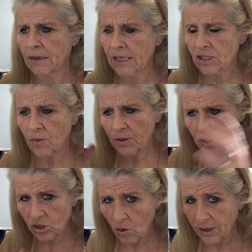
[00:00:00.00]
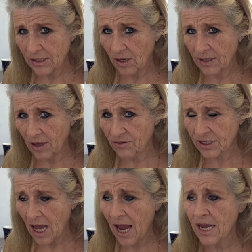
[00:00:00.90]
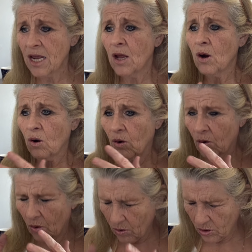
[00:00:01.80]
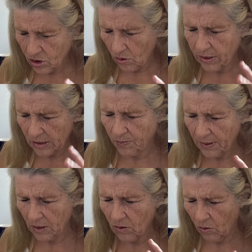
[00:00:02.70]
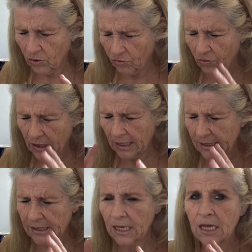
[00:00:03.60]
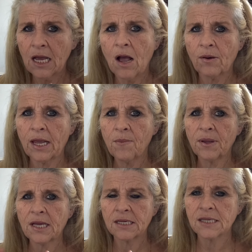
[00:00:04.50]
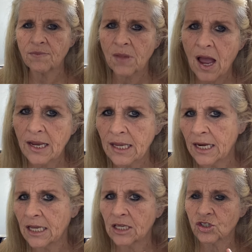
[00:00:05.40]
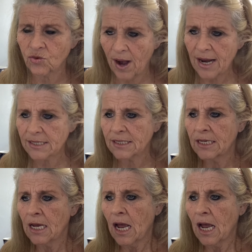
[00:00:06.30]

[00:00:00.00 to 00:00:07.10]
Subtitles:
this could be the soul that's on the other side, or the soul that's been going through this, okay? Because I'm not getting it direct.